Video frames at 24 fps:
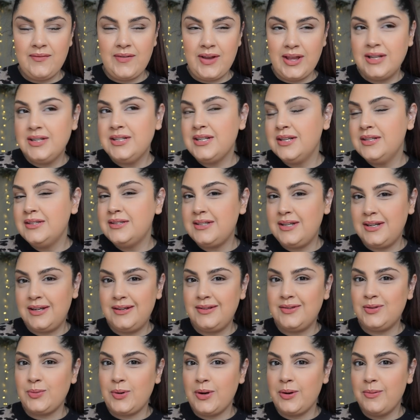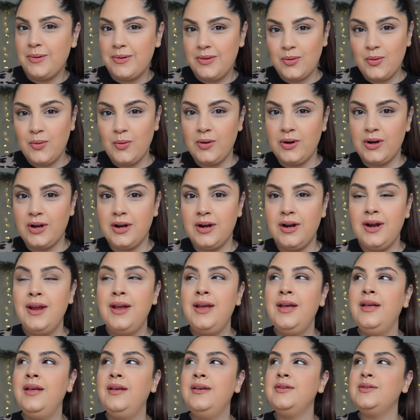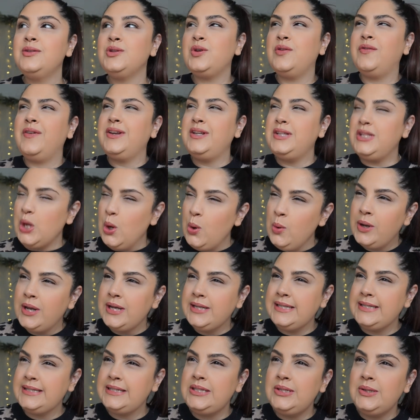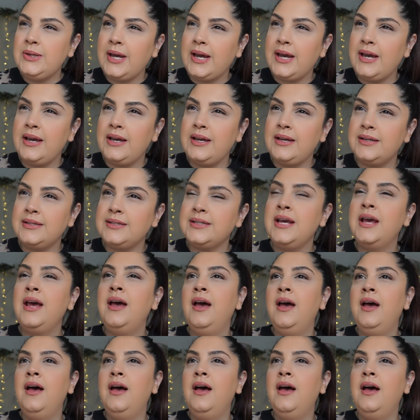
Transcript: Valentine's Day is right around the corner, so if I don't get to see you guys